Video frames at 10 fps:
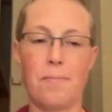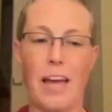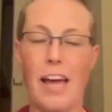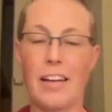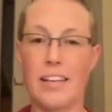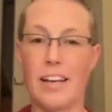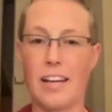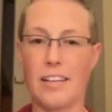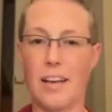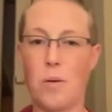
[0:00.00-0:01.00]
I hadn't
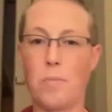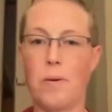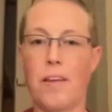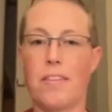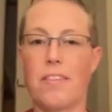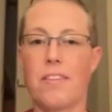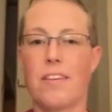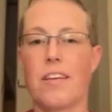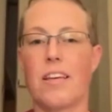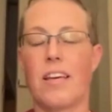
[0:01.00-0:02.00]
gotten help with
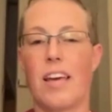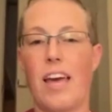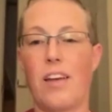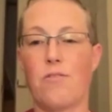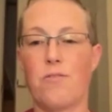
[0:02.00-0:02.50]
and